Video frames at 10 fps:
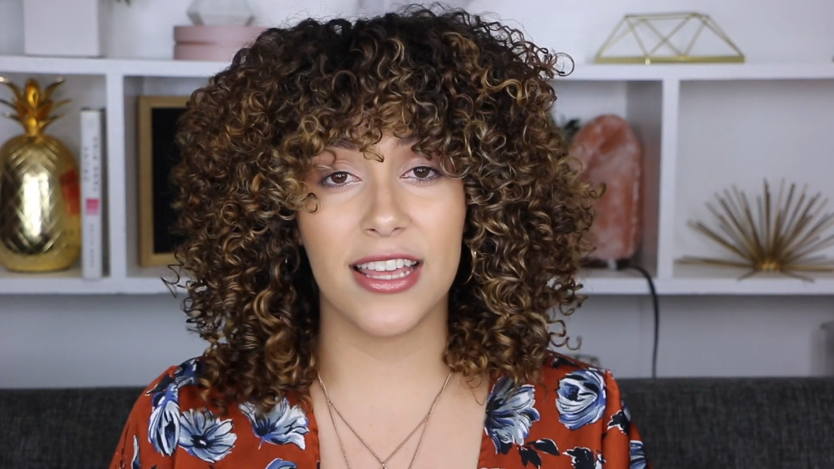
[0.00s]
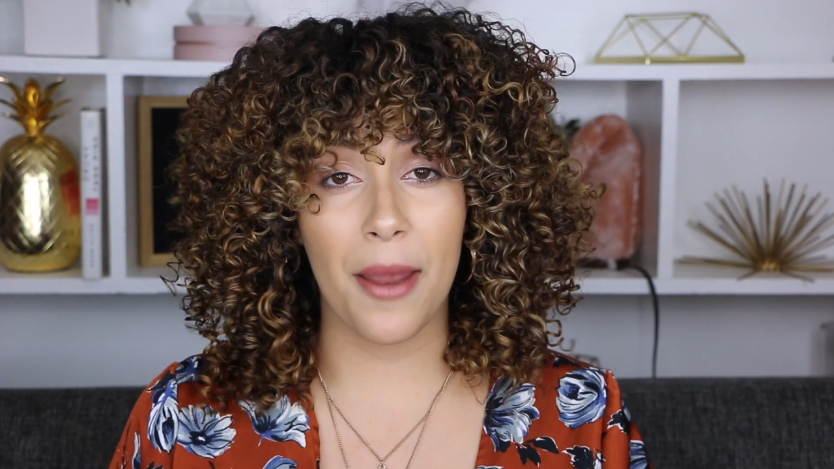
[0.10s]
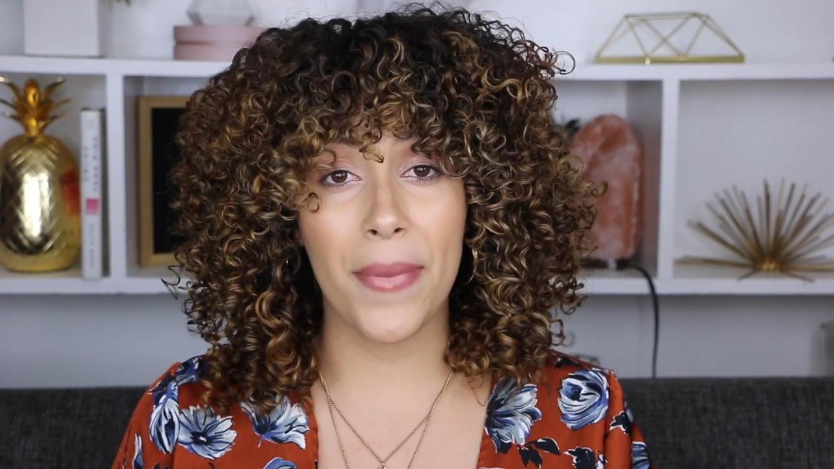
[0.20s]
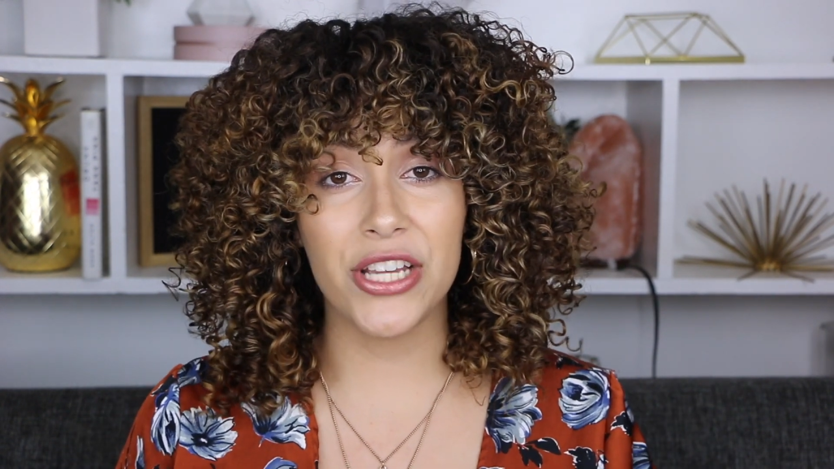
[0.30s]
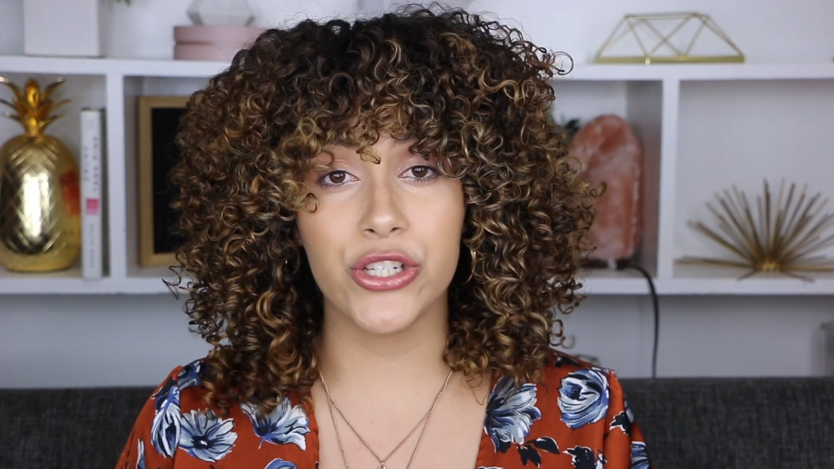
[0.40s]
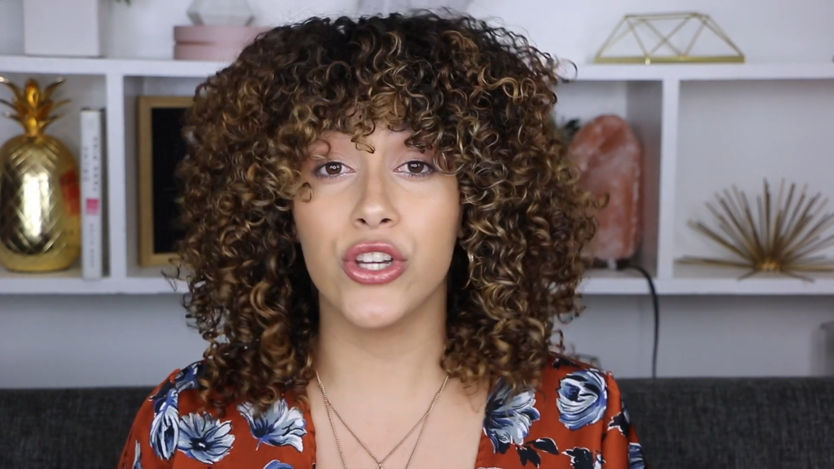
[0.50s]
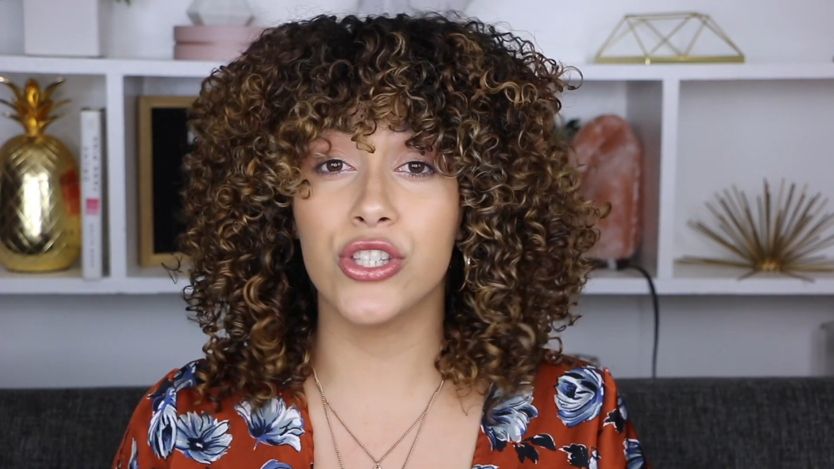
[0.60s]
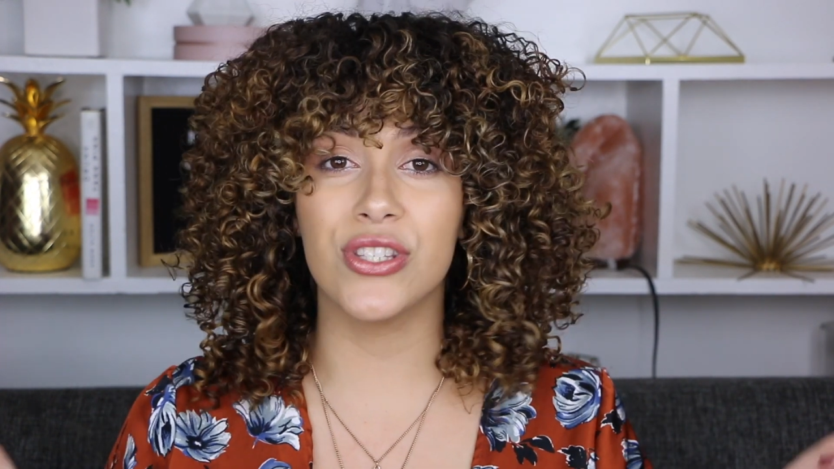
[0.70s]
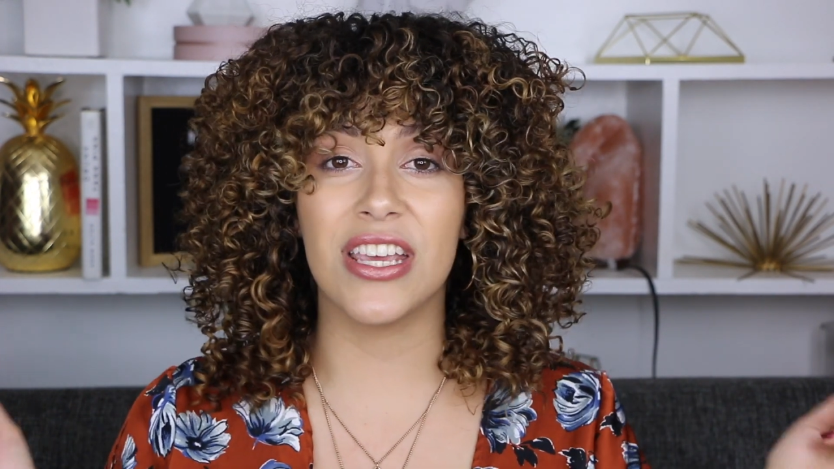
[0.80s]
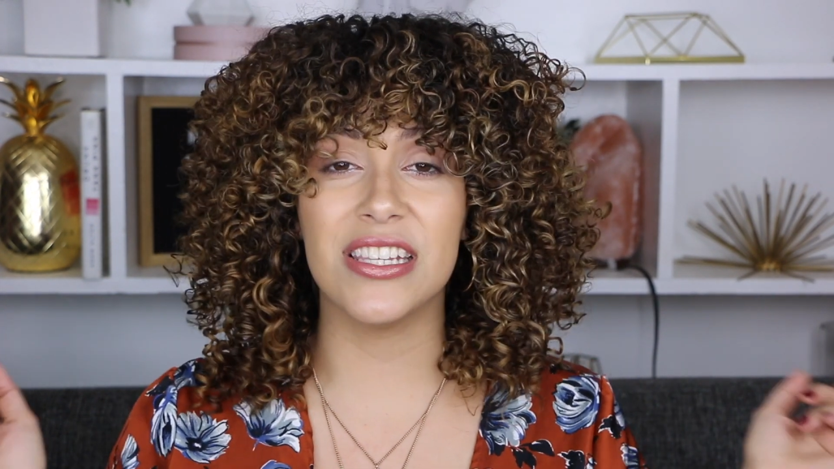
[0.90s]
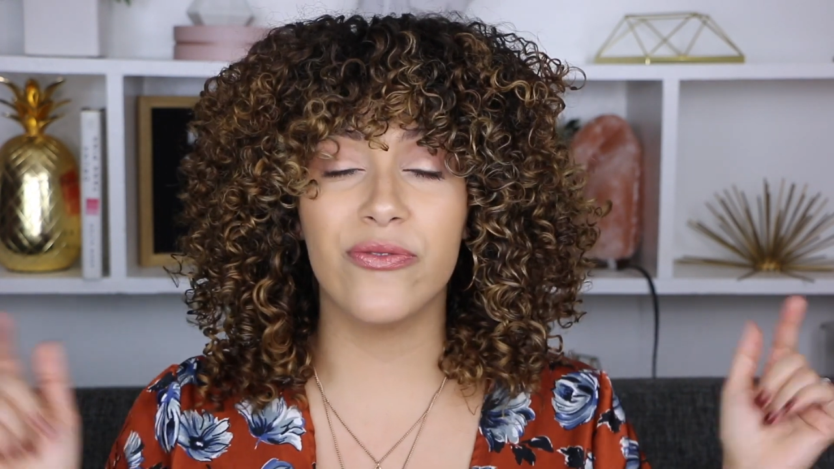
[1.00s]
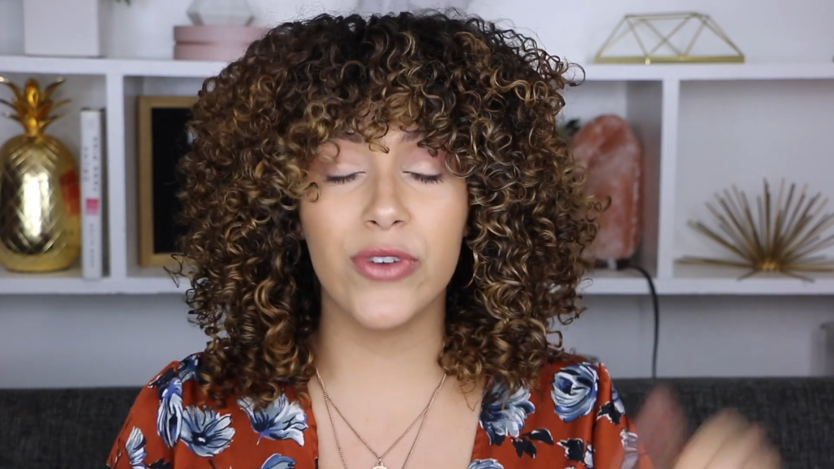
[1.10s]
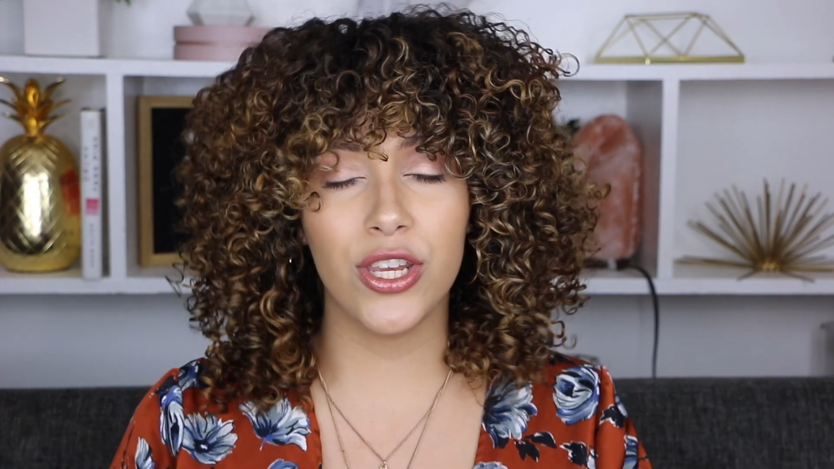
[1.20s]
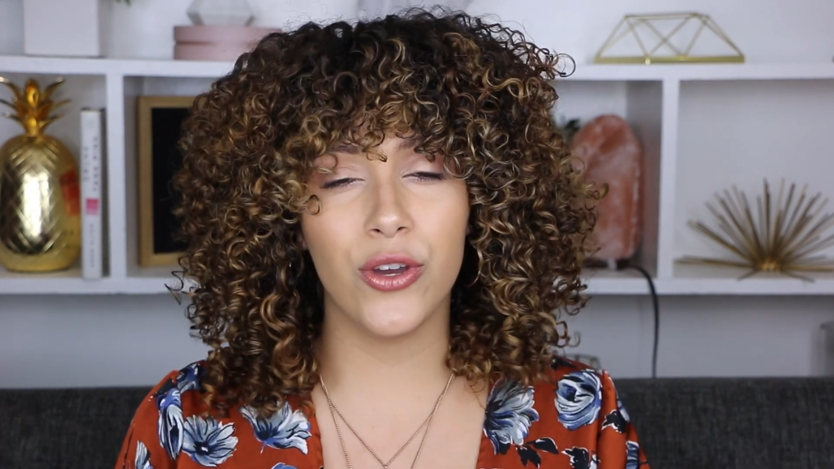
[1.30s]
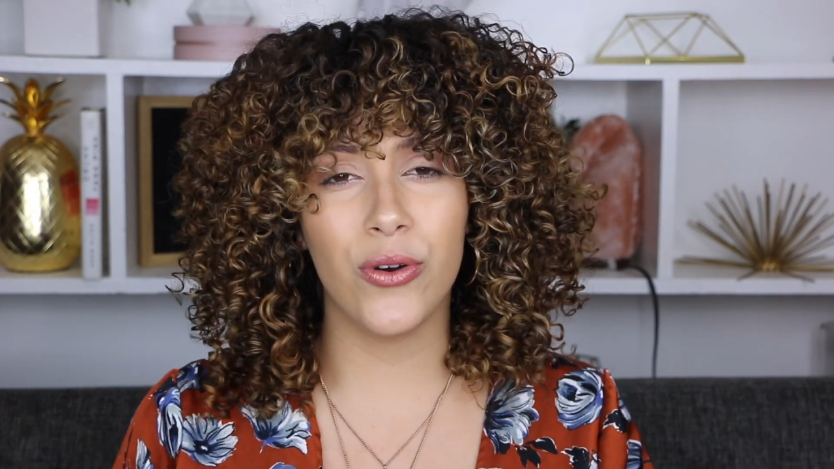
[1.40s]
that I mentioned in today's
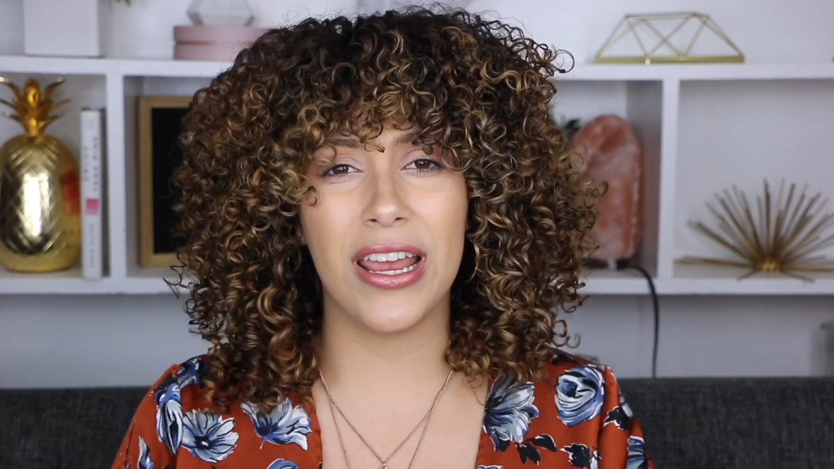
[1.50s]
video,